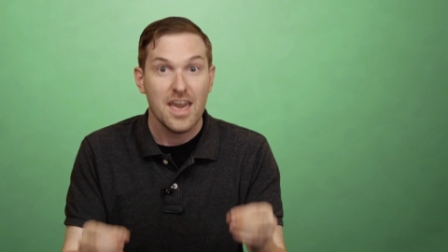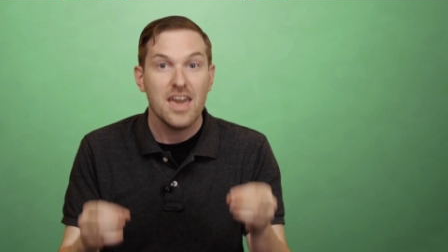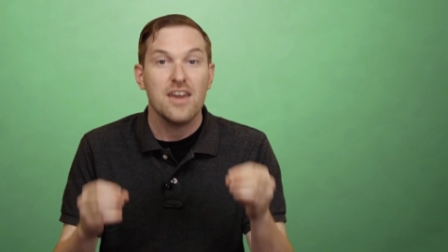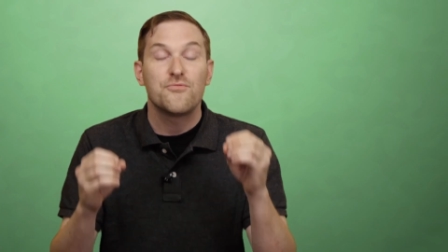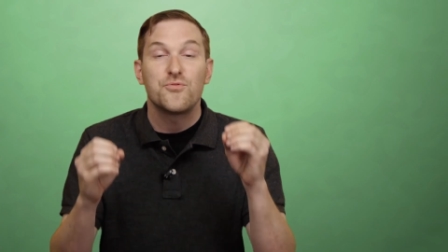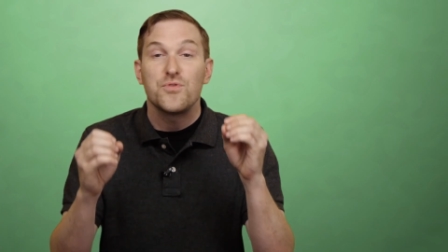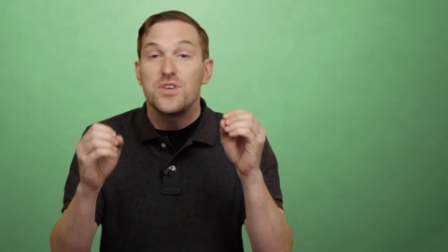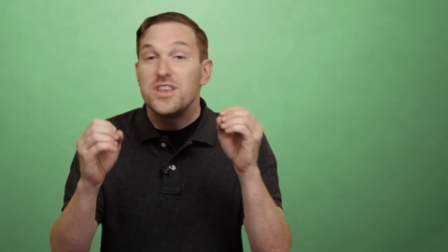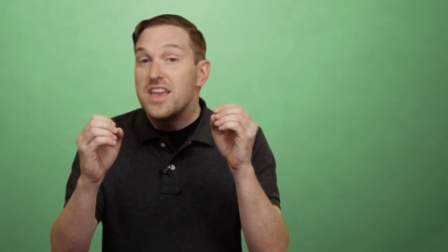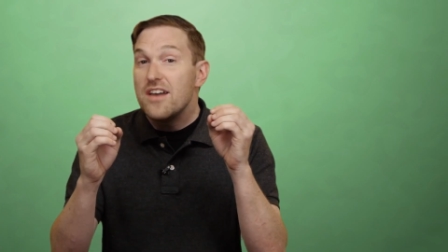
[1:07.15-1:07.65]

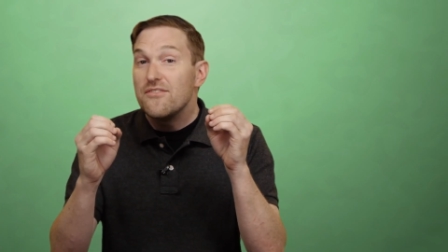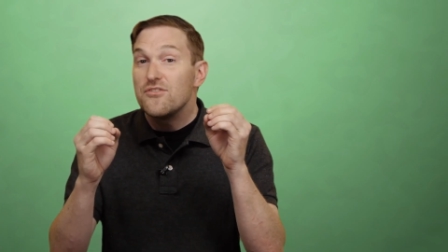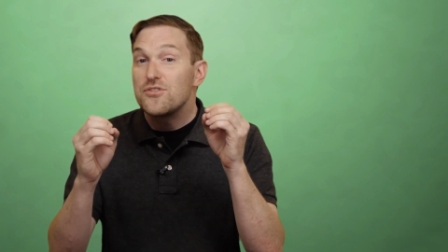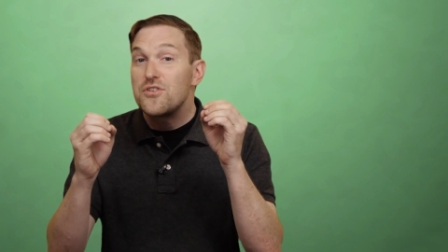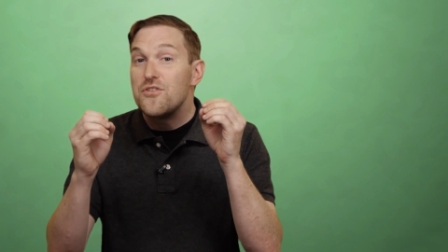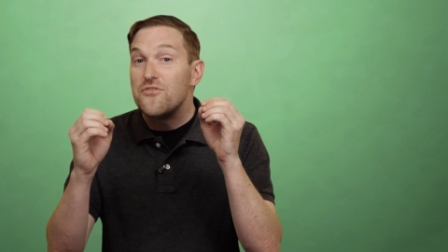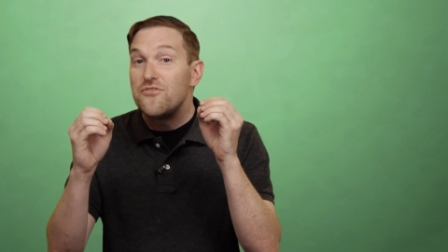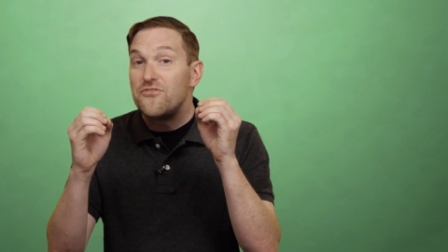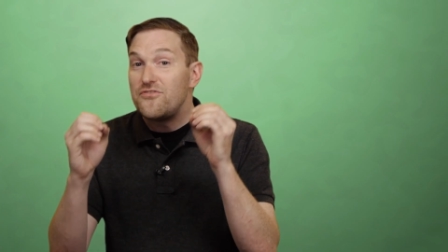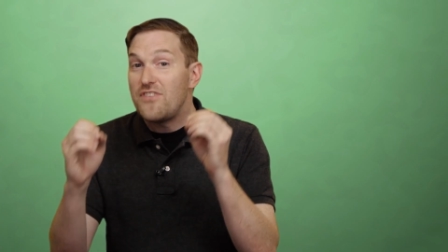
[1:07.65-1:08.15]
if we never
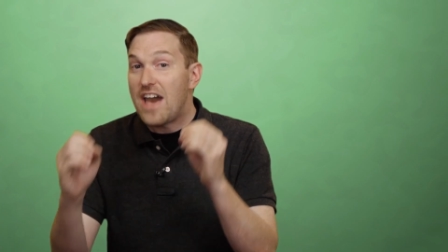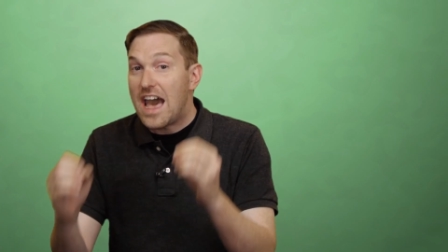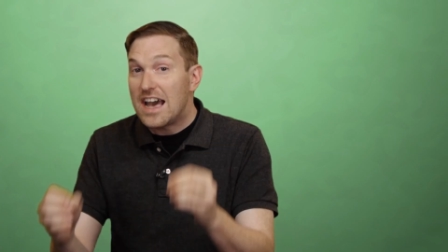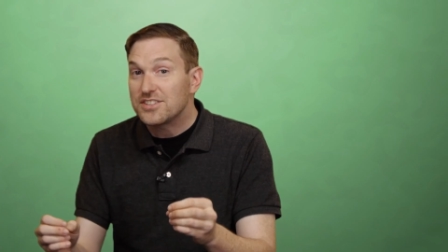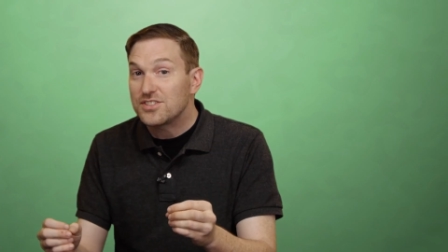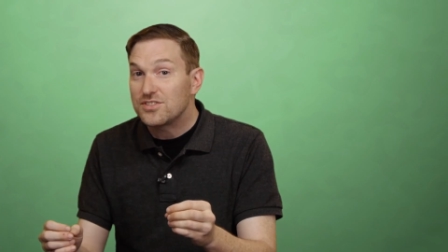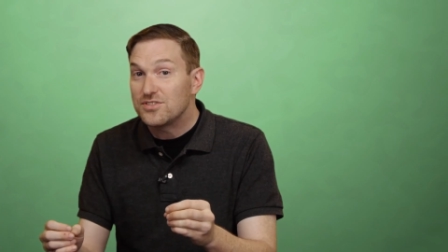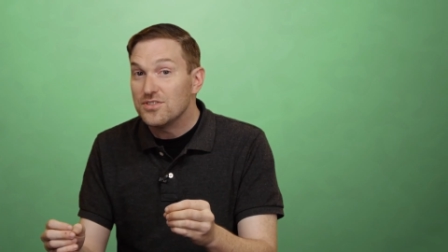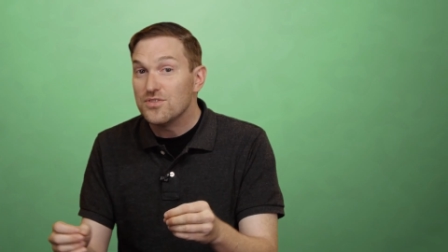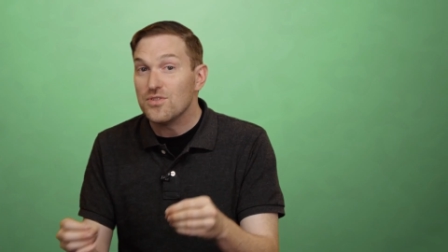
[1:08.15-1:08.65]
go
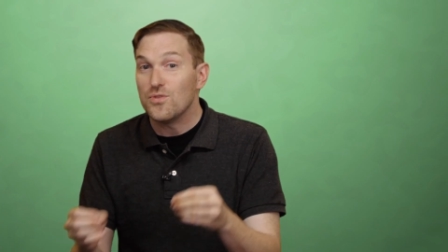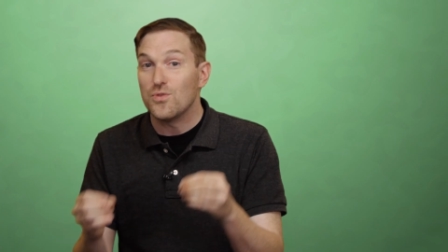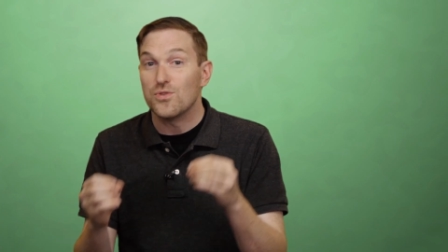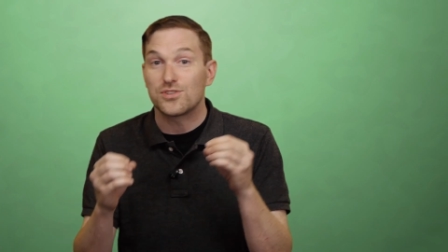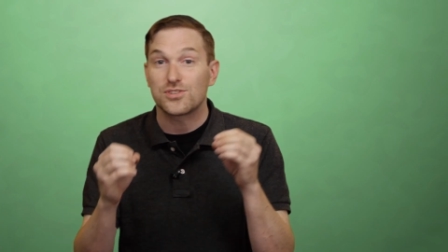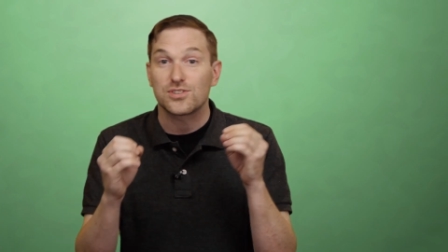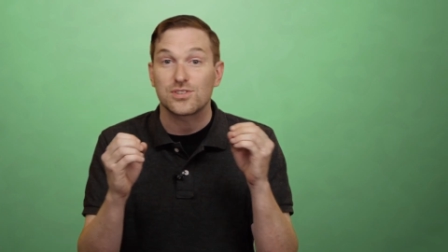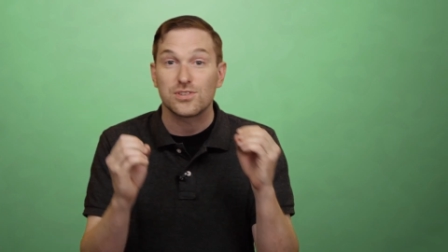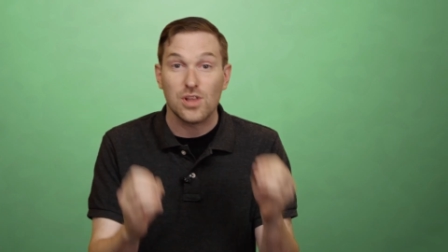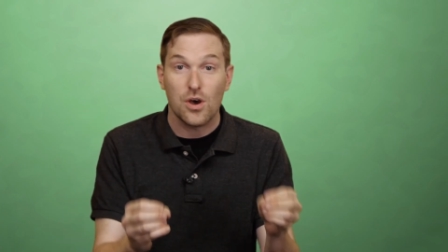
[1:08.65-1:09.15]
faster or
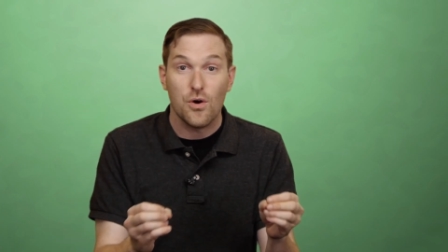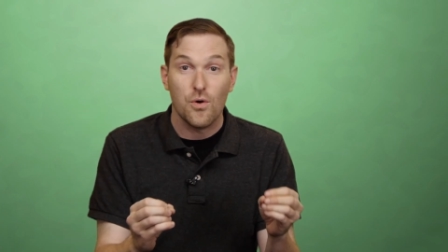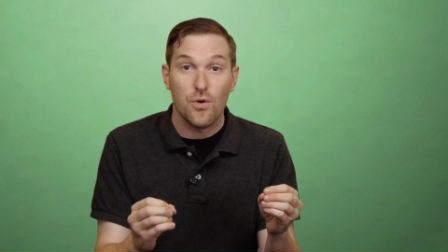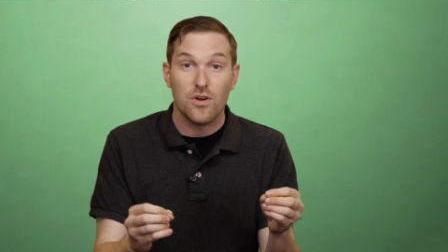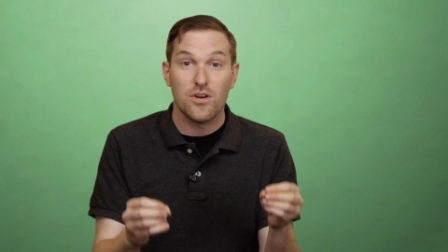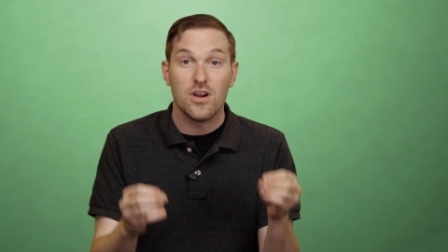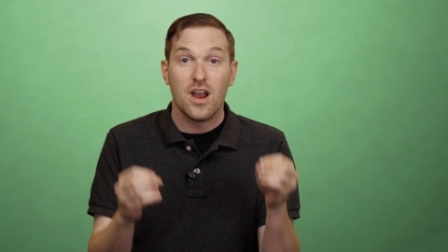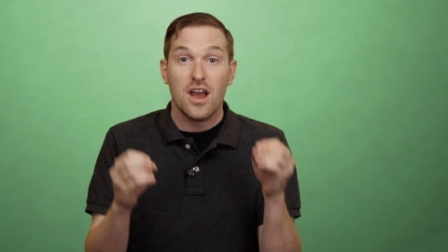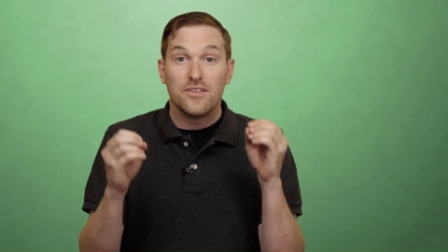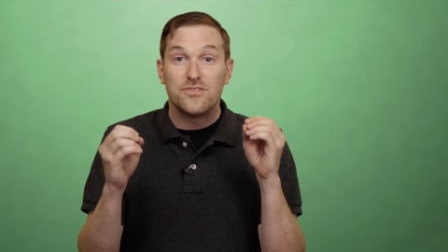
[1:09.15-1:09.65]

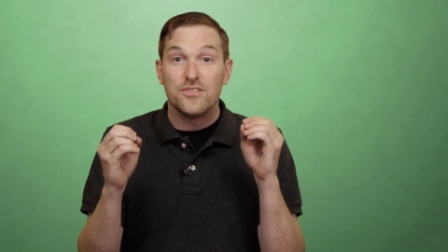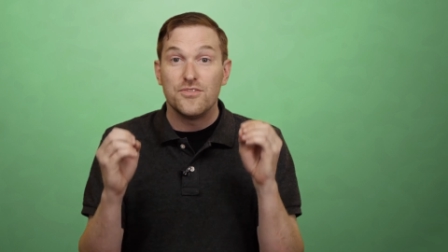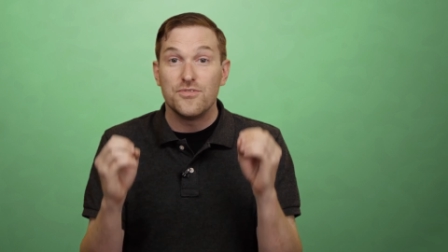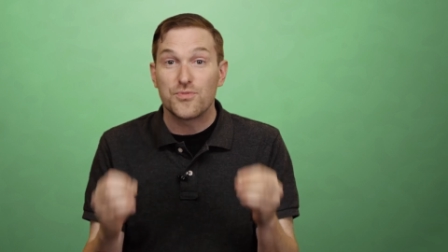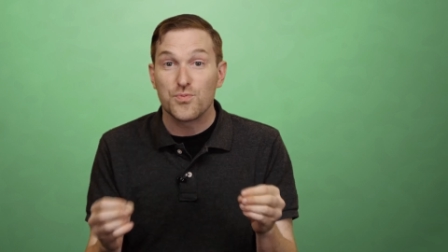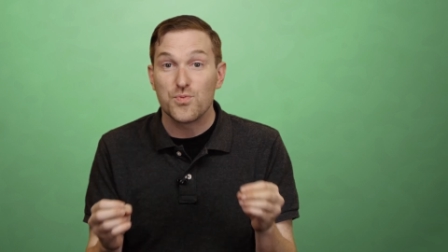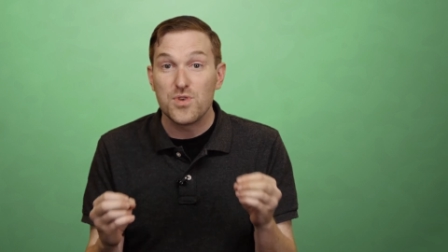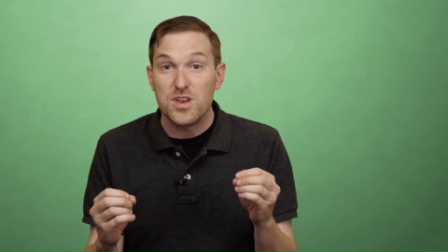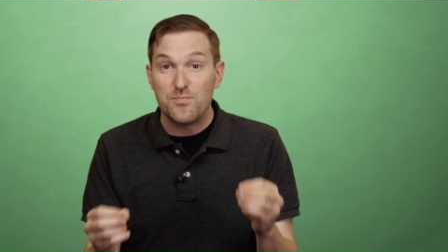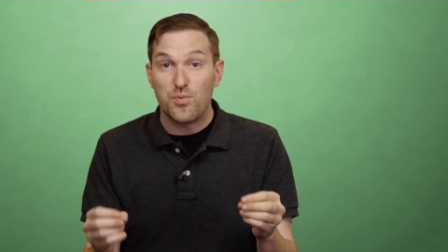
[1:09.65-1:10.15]
slower than
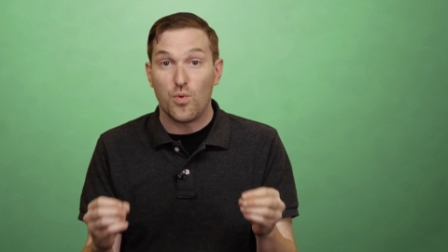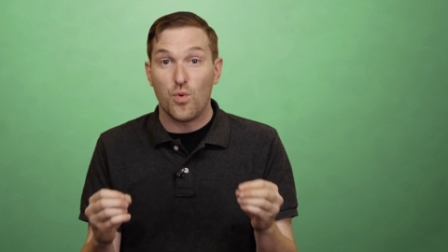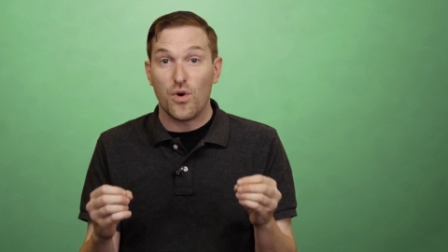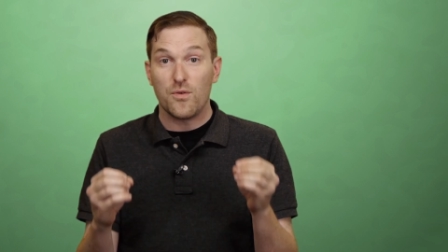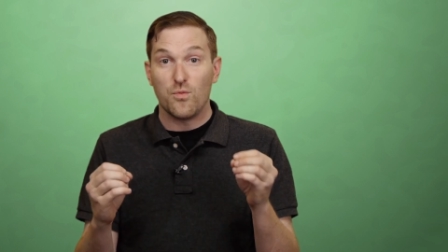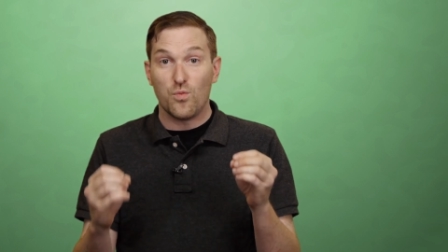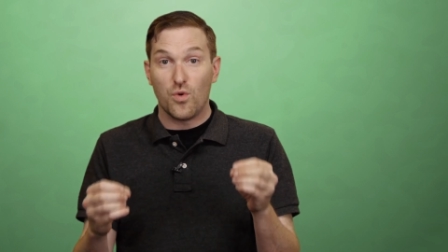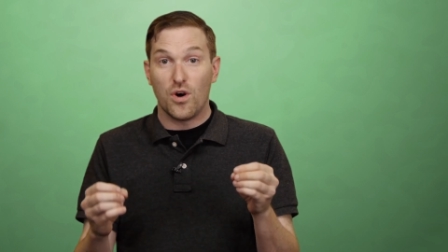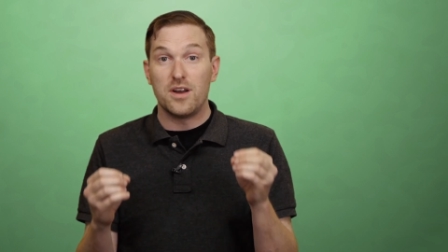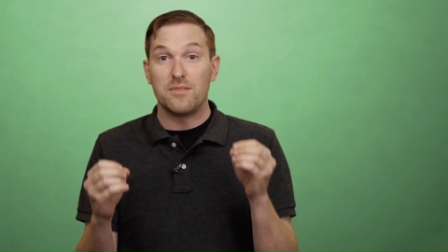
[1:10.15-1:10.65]

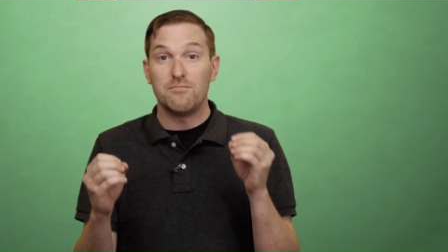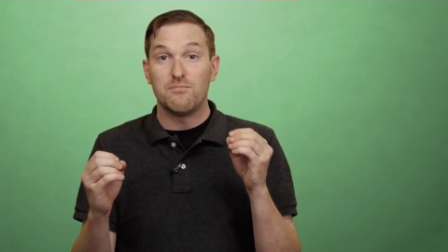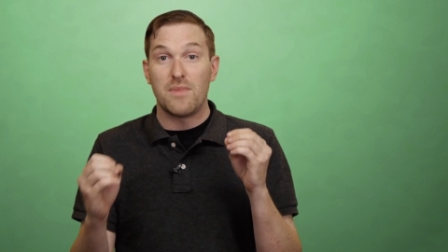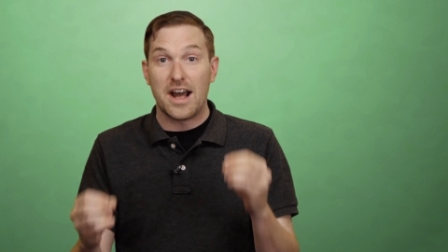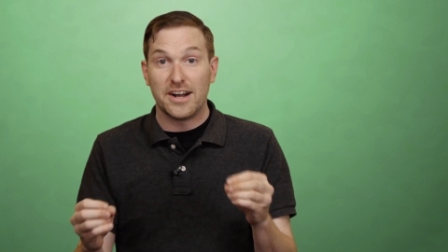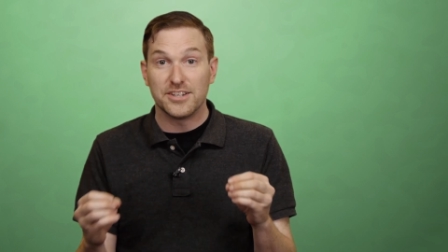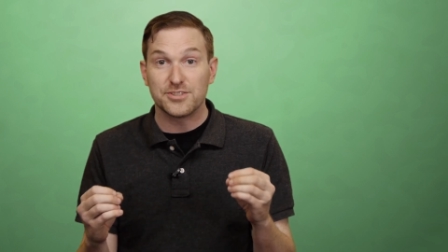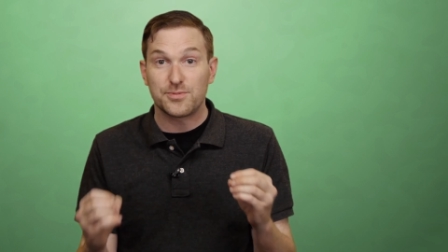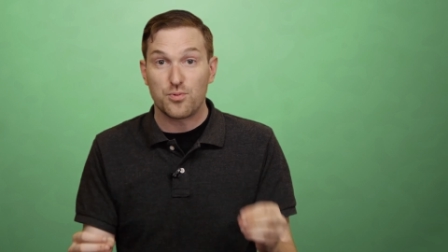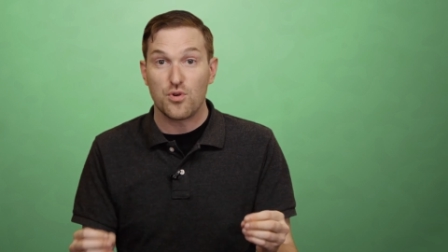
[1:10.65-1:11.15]
3.1
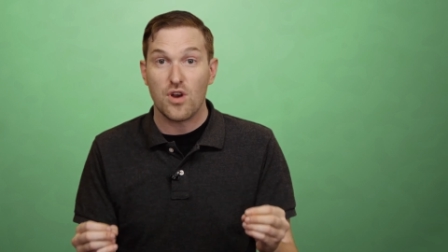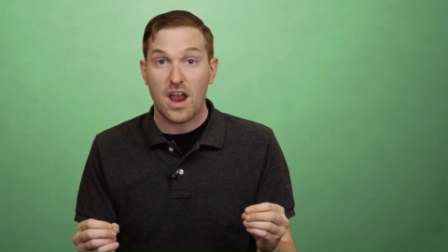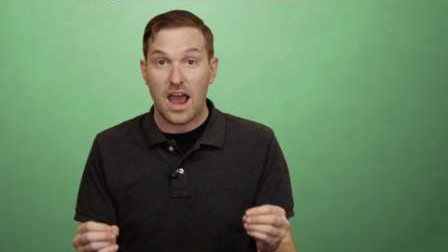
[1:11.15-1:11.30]
miles per